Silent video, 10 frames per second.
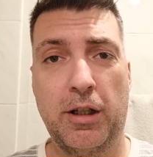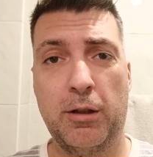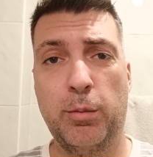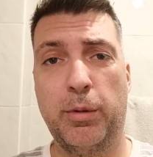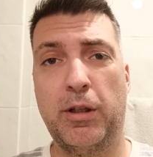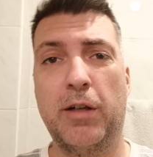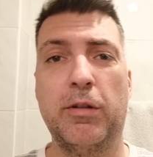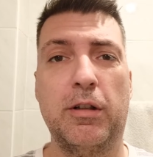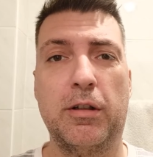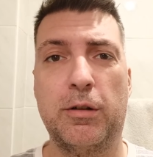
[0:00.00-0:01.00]
I'll be
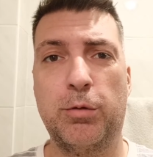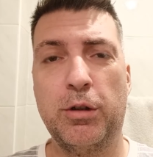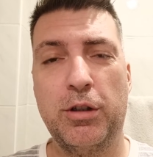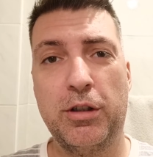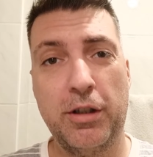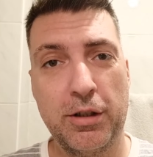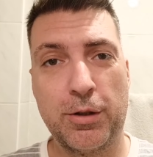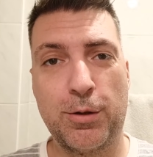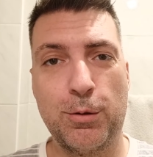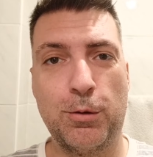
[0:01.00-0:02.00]
having a 20
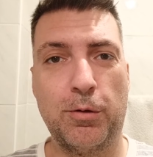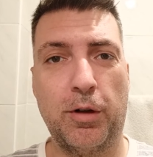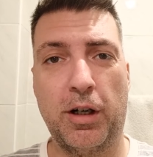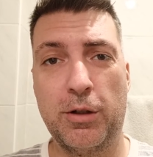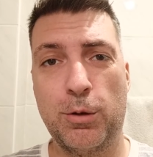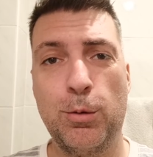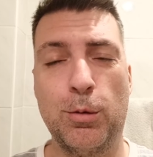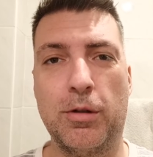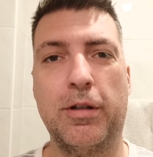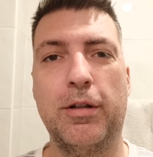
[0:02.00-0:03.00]
years of high
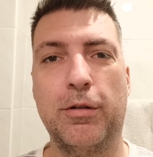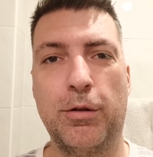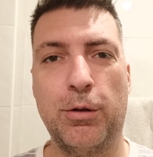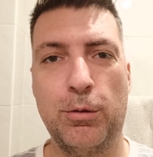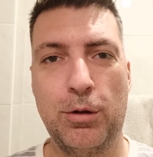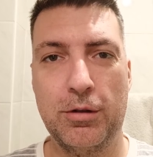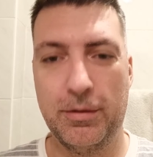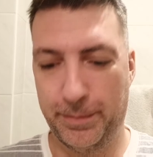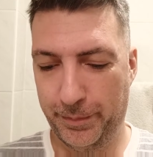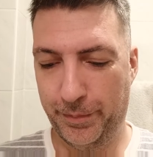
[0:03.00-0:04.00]
school
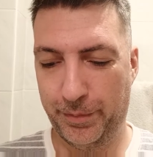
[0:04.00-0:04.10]
reunion,